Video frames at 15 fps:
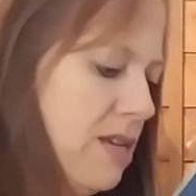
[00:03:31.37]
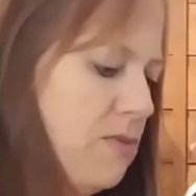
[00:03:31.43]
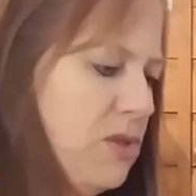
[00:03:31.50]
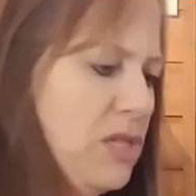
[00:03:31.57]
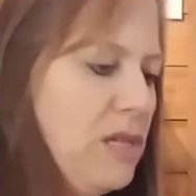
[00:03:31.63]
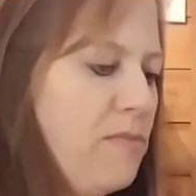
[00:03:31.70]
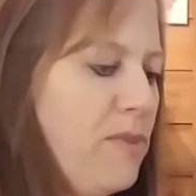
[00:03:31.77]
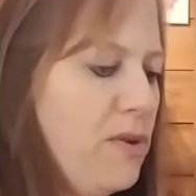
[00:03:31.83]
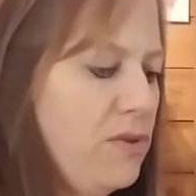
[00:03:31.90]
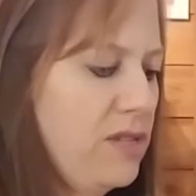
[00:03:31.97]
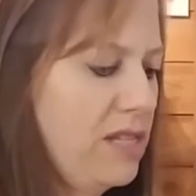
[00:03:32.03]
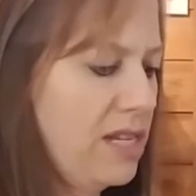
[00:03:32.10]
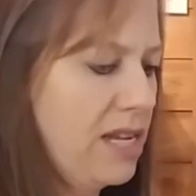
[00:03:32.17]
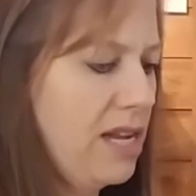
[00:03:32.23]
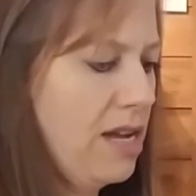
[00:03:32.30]
was
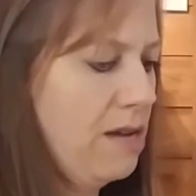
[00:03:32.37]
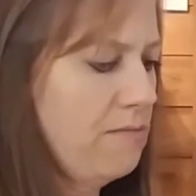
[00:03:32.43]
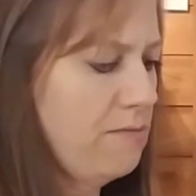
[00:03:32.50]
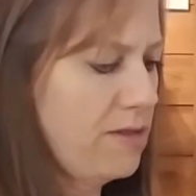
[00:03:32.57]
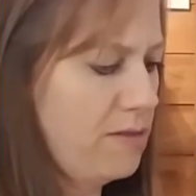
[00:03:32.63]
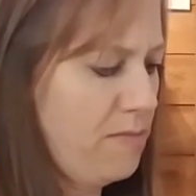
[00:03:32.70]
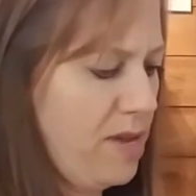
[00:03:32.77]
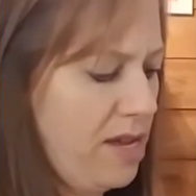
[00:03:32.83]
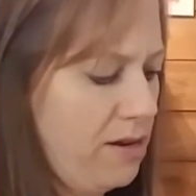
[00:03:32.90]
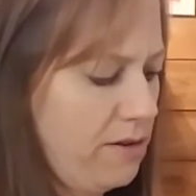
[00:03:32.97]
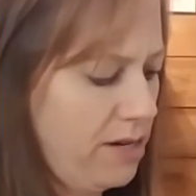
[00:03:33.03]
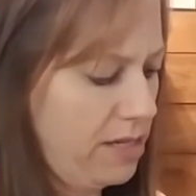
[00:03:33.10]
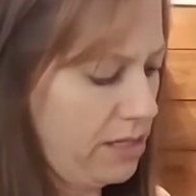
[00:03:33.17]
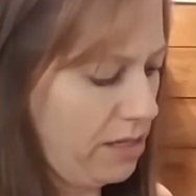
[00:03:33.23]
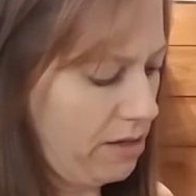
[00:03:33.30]
supposed to come with
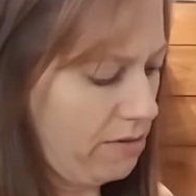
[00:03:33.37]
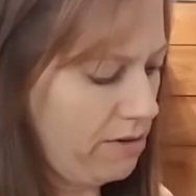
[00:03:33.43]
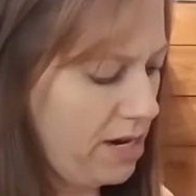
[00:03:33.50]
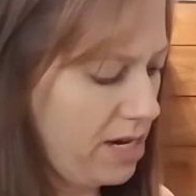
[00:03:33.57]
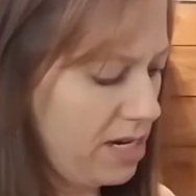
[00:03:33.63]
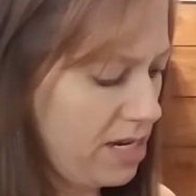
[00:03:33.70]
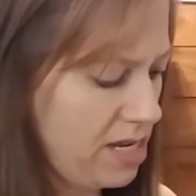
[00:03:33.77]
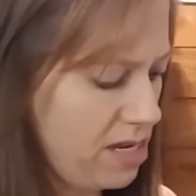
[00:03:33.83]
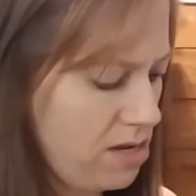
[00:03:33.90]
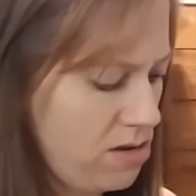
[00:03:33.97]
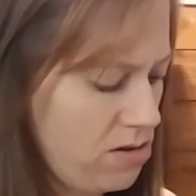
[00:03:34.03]
batteries already.